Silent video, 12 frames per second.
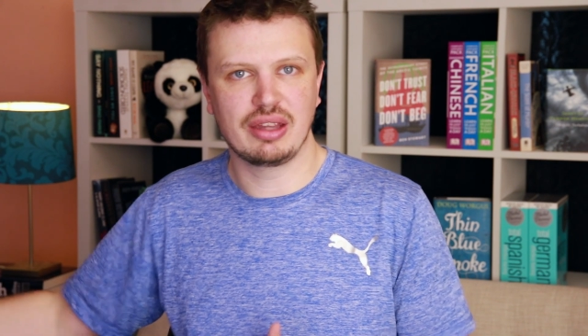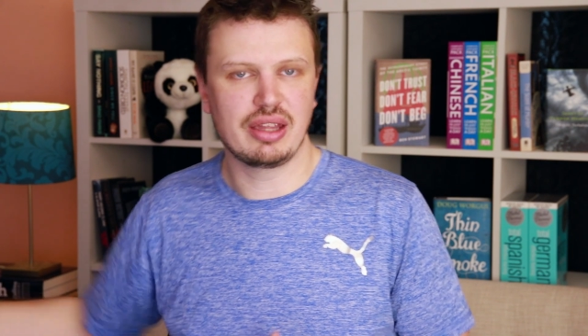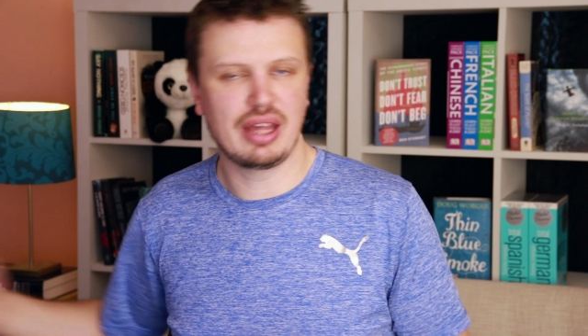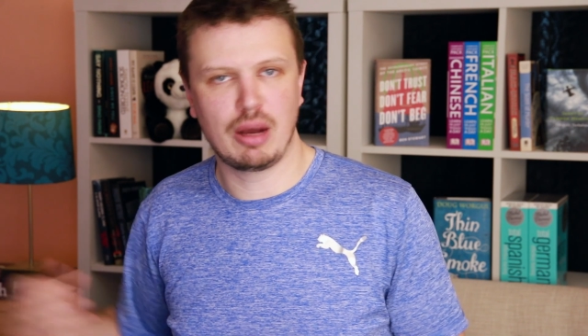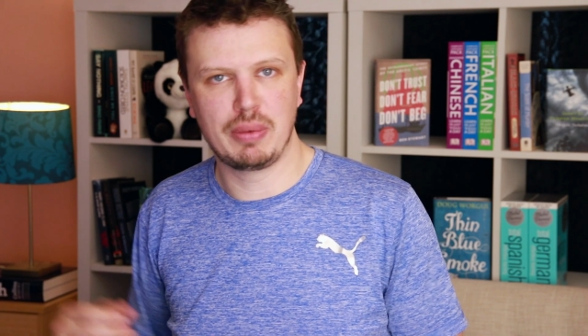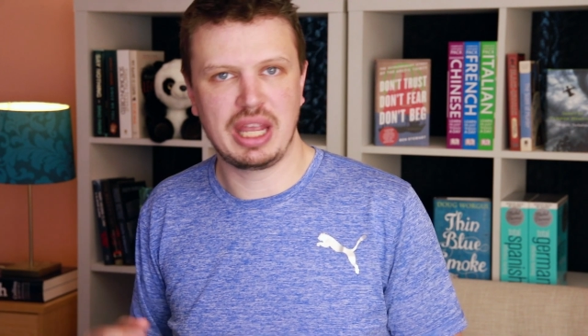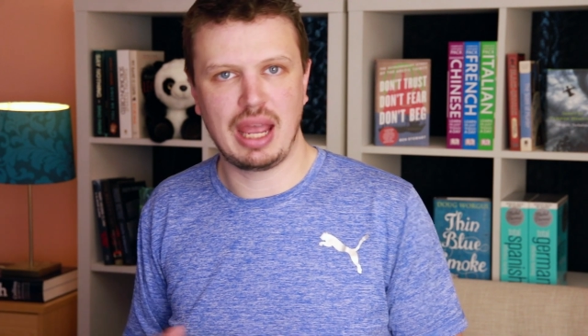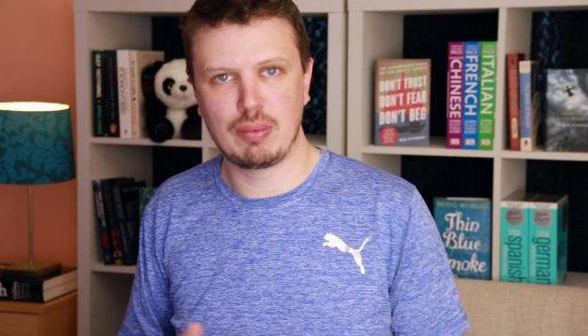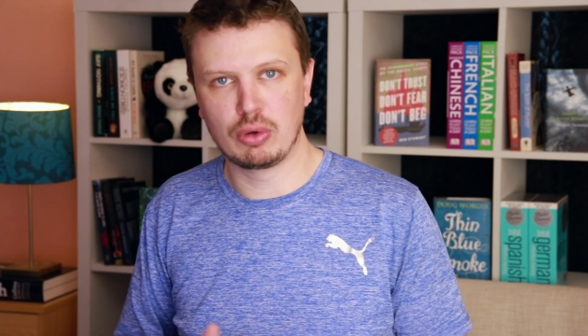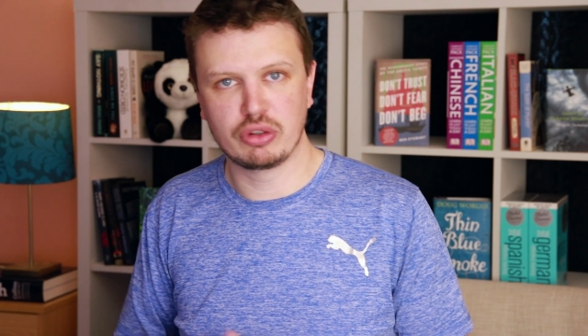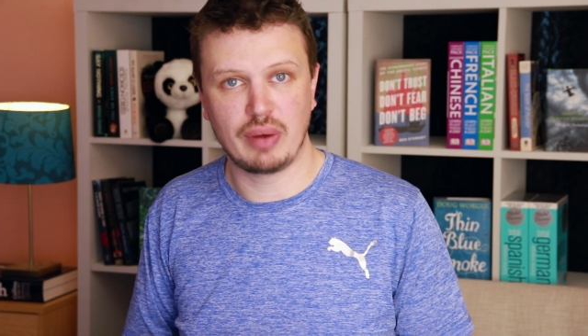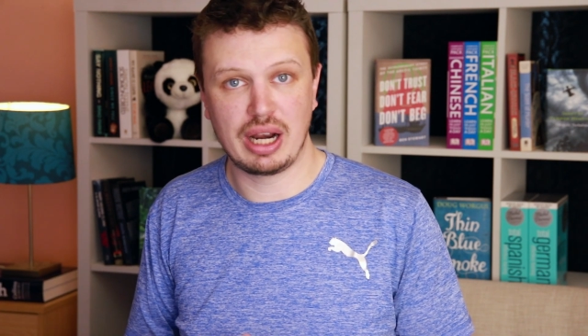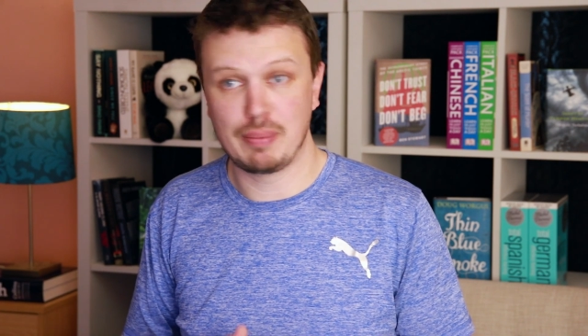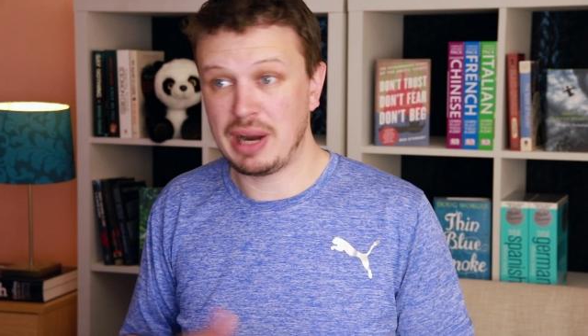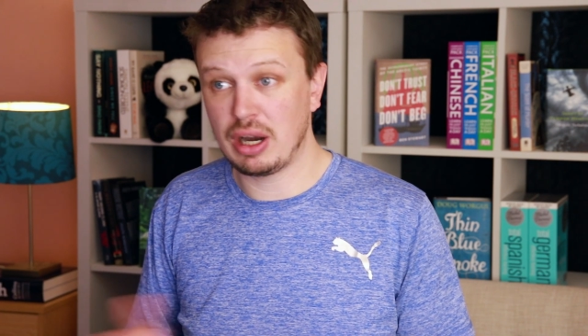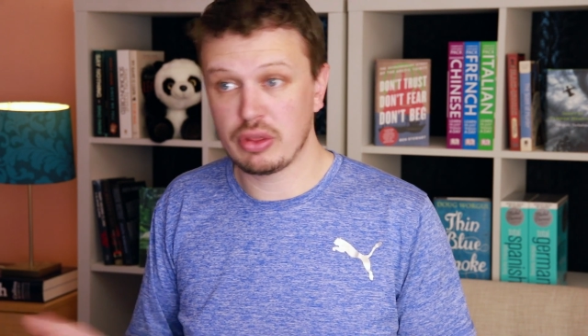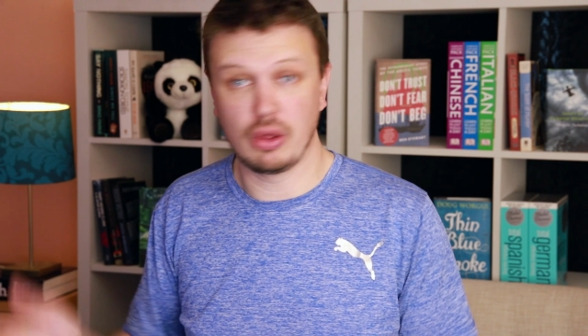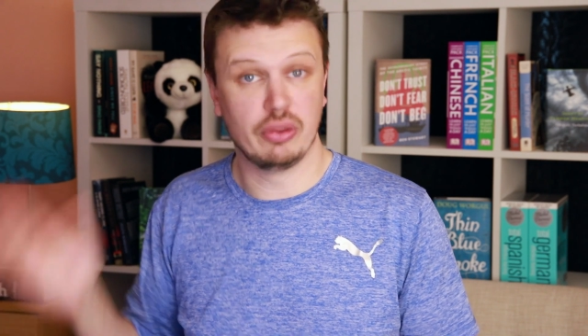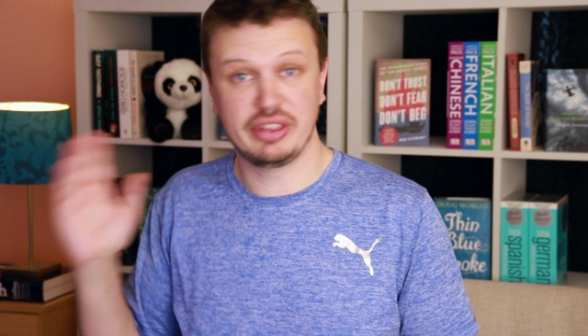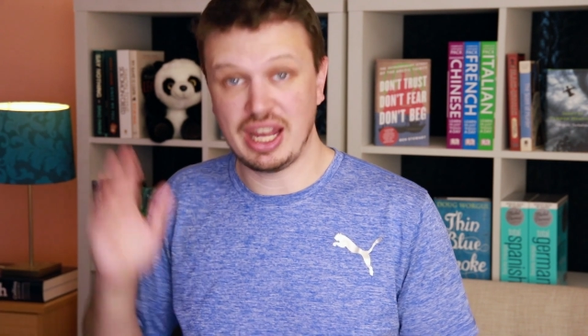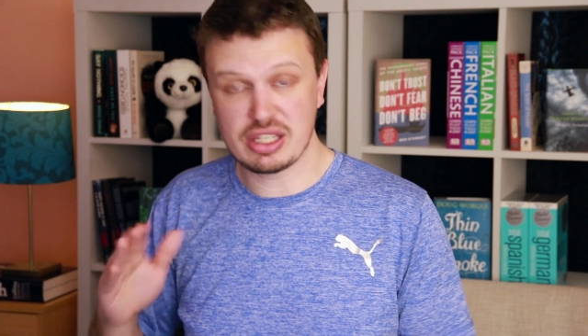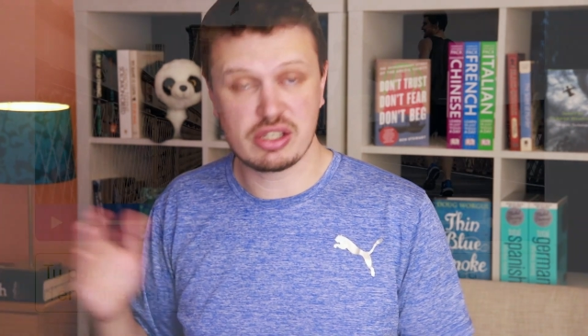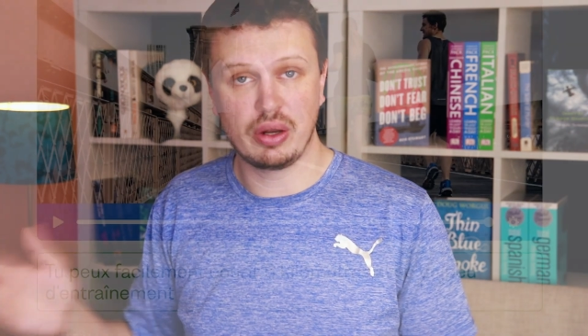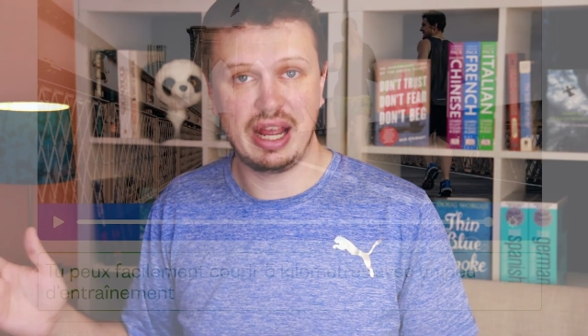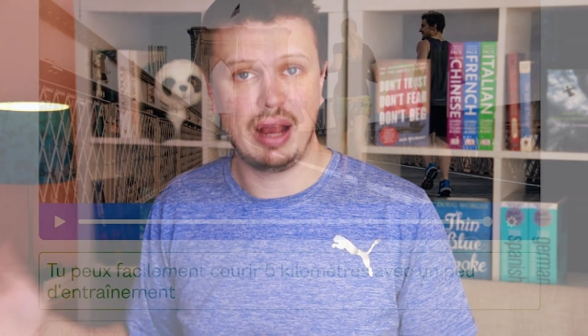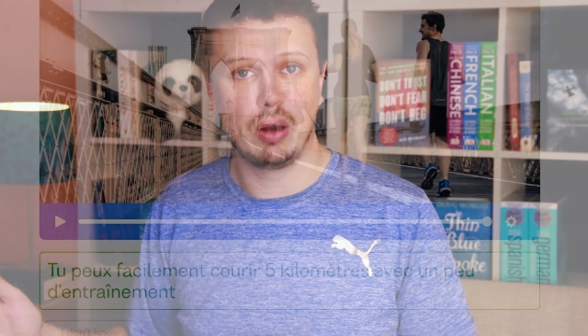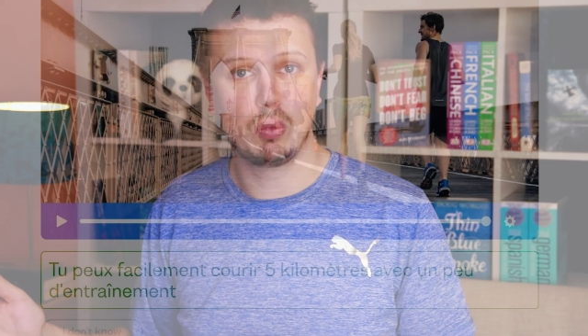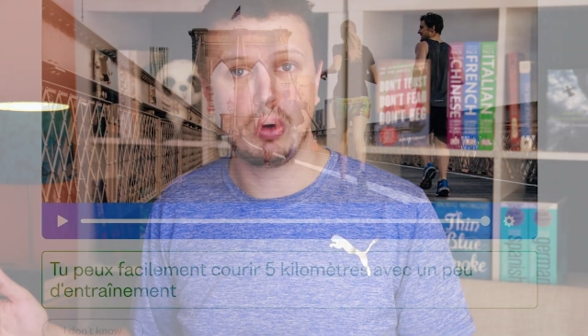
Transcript: that they'll be able to run a marathon. That's not how it